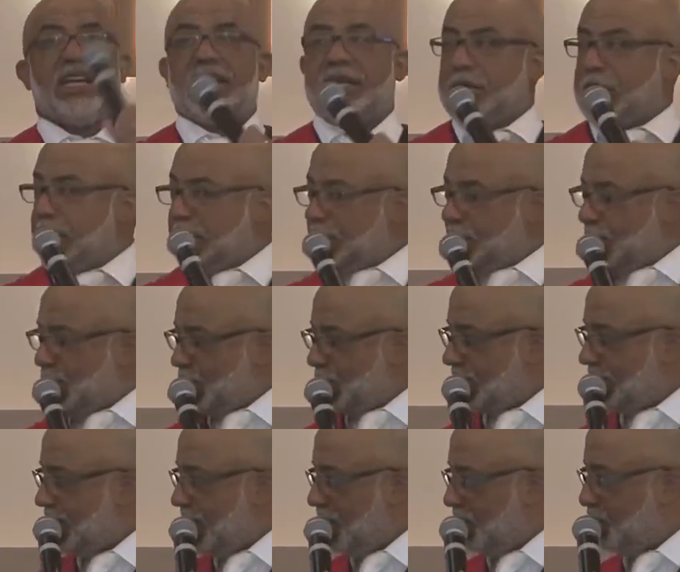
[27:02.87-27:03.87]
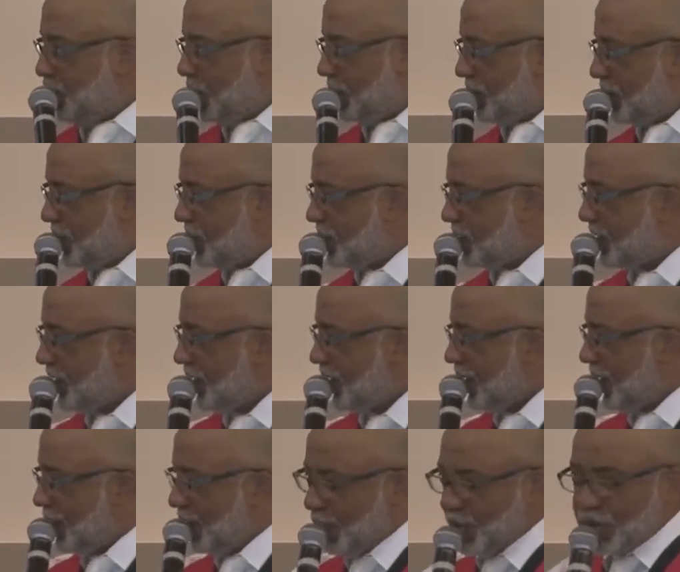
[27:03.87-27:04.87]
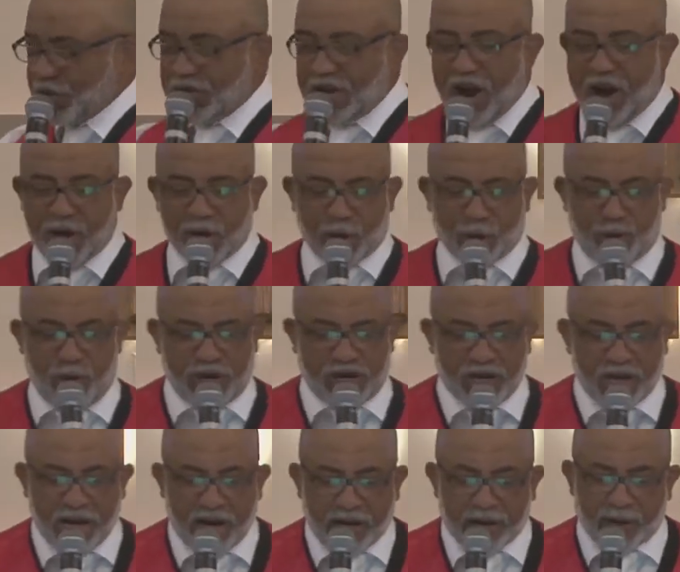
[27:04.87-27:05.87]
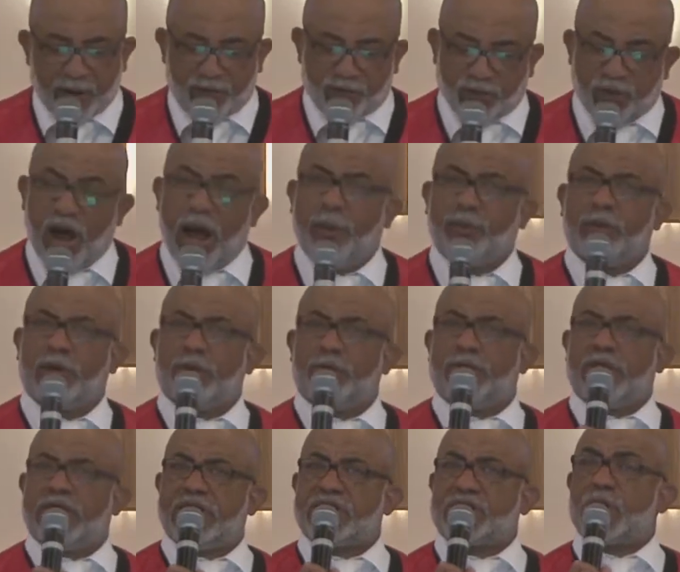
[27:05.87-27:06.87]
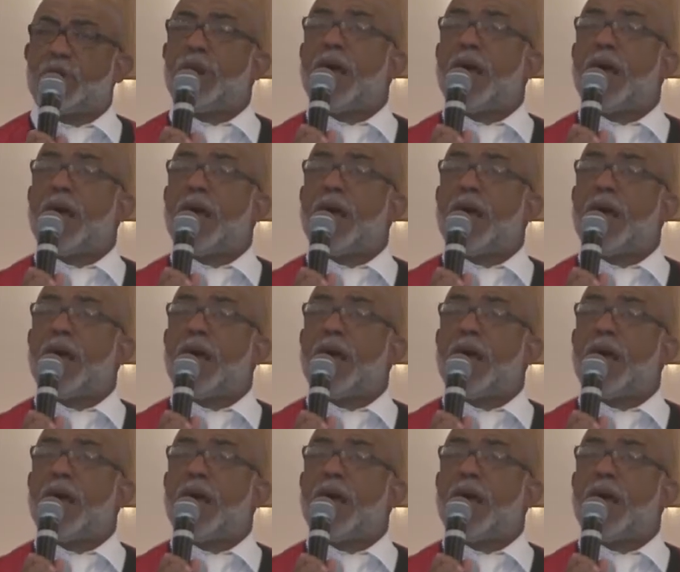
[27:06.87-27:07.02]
get so stiff with just a little starch. But the problem is it